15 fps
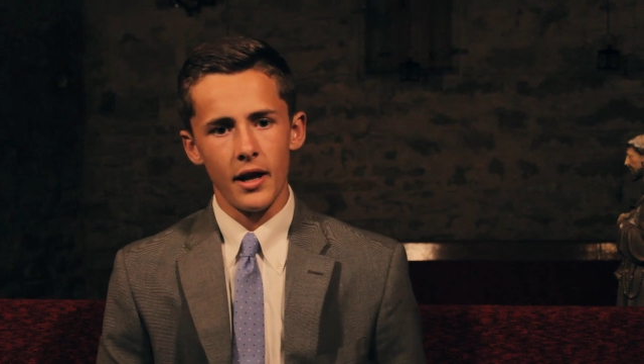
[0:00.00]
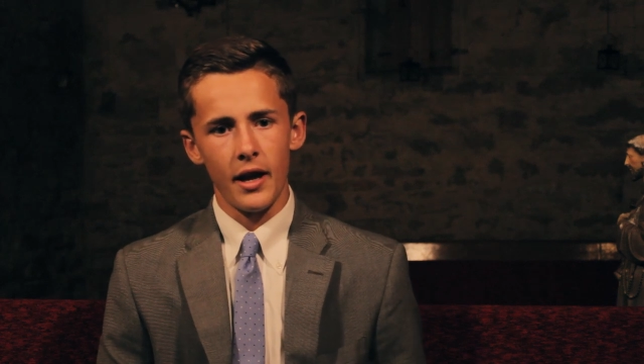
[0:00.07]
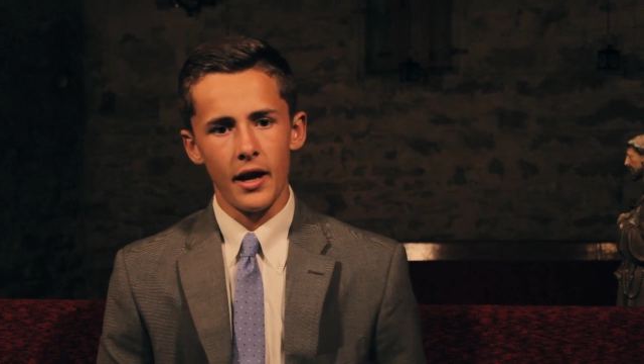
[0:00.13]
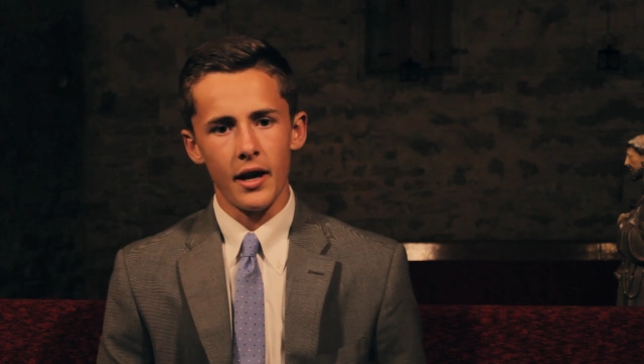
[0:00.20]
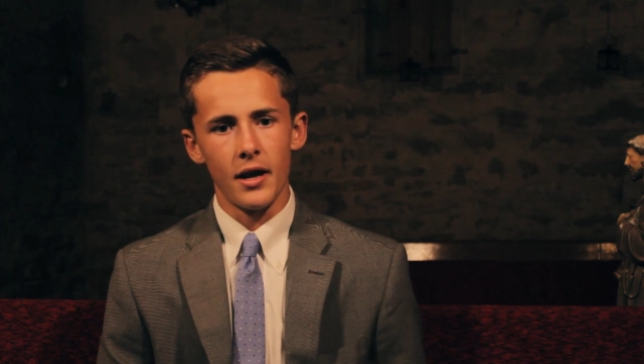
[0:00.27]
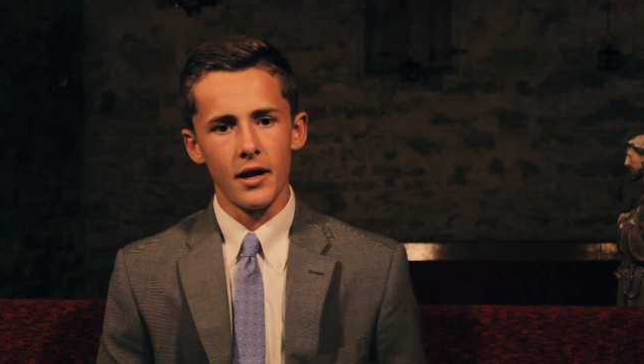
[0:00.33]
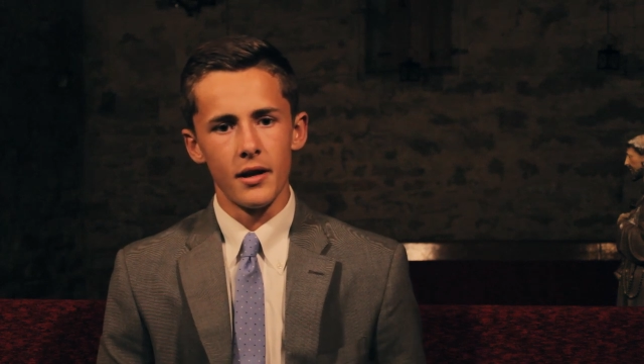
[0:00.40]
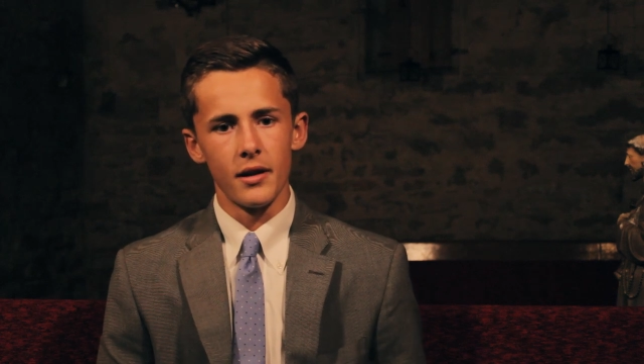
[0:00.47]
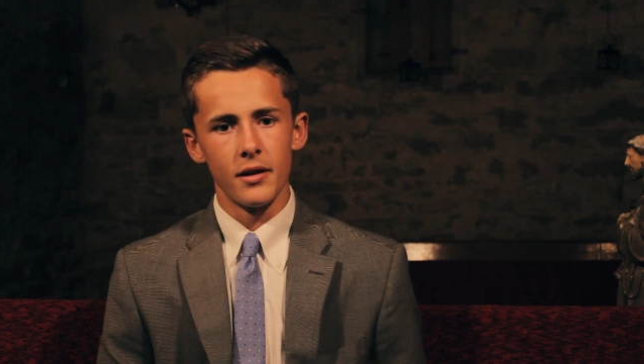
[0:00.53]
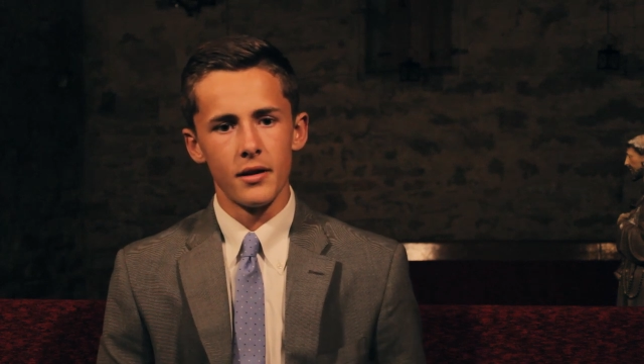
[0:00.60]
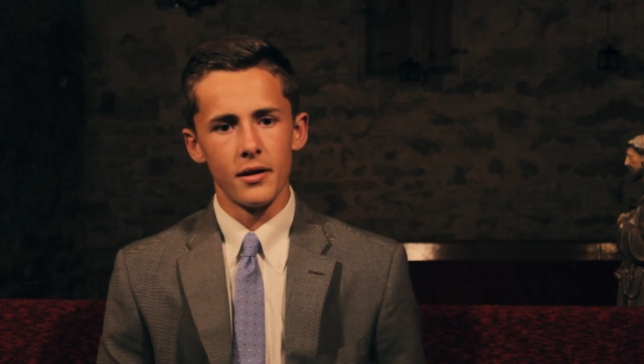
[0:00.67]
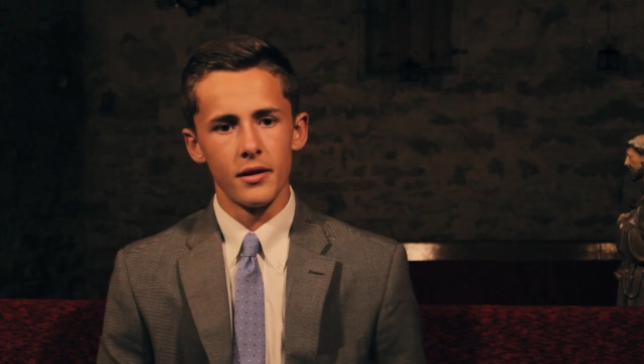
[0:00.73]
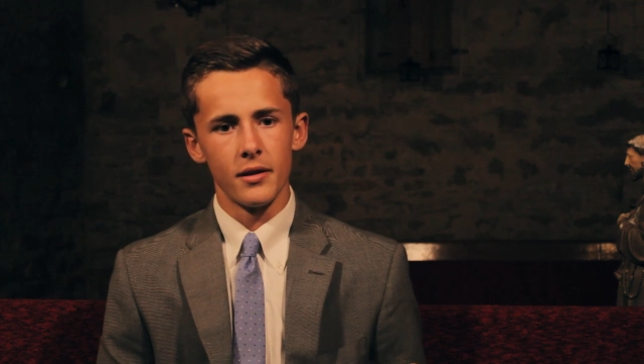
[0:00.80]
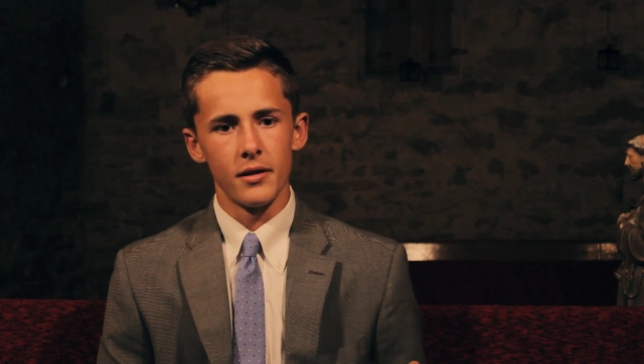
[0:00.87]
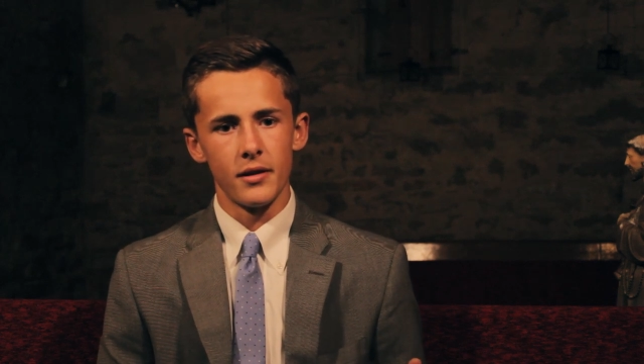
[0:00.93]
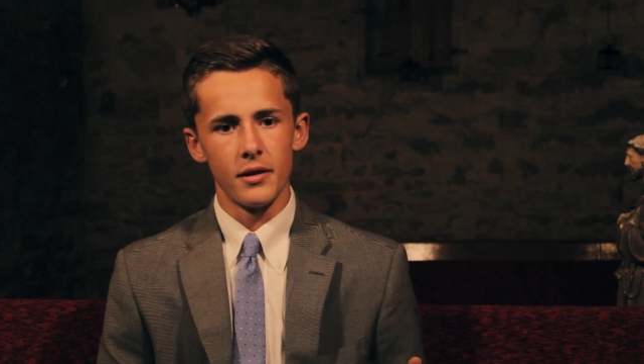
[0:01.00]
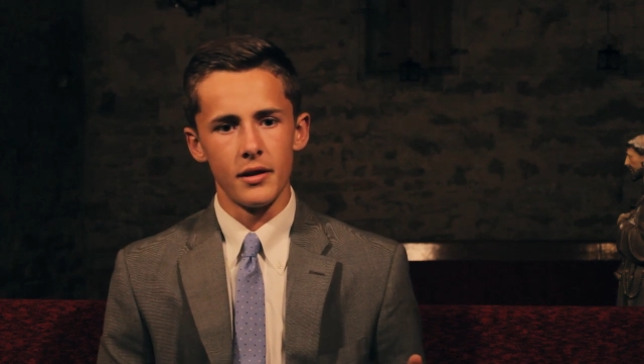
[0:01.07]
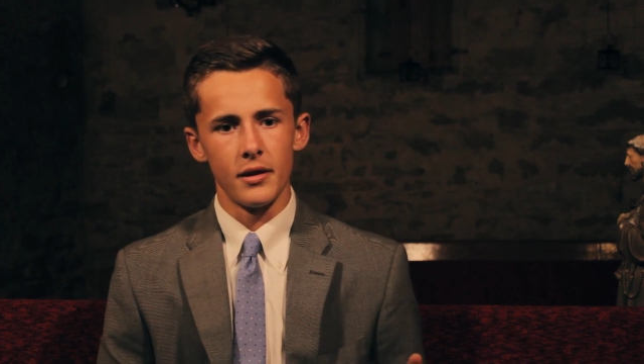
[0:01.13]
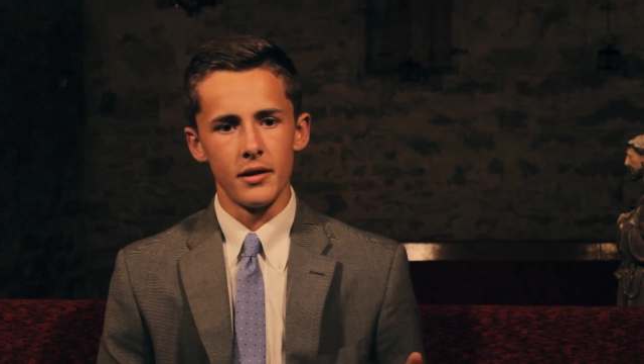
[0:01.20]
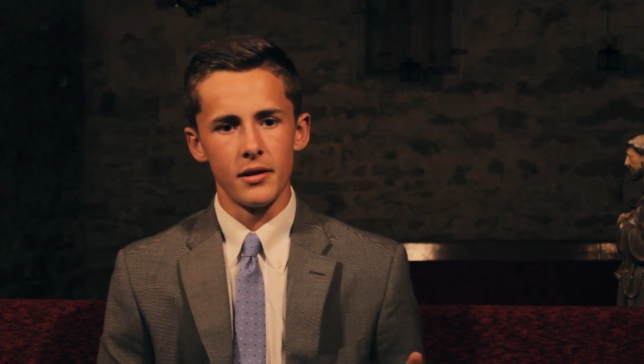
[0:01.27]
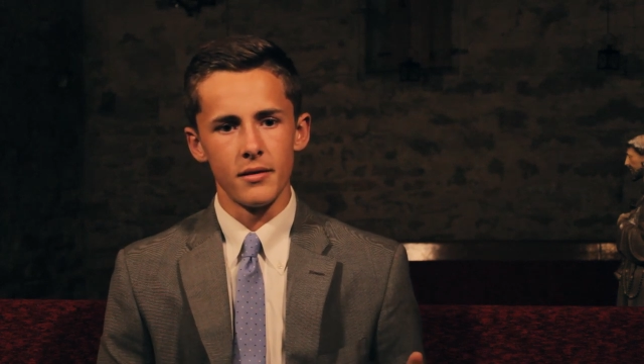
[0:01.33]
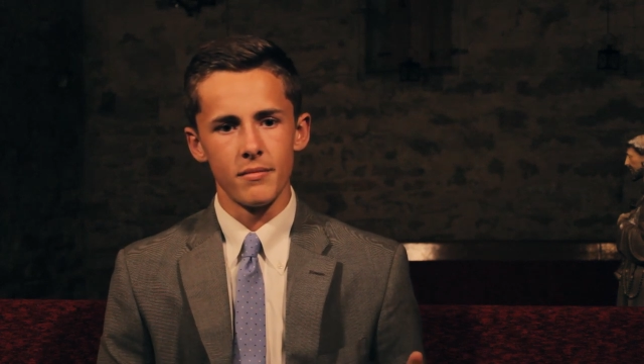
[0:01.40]
and about
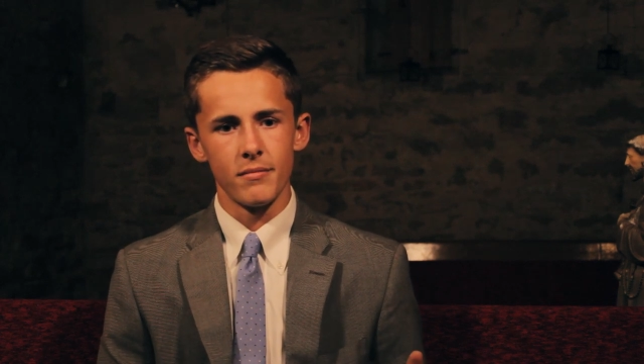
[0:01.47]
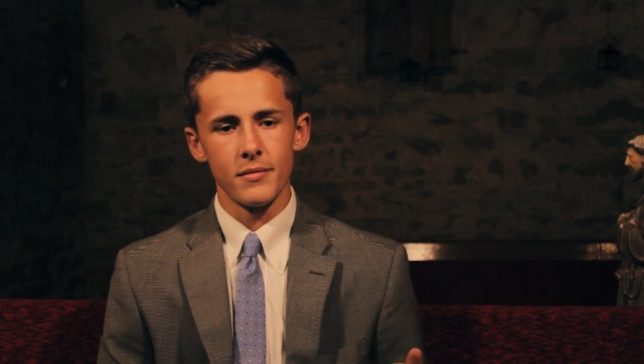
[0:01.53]
the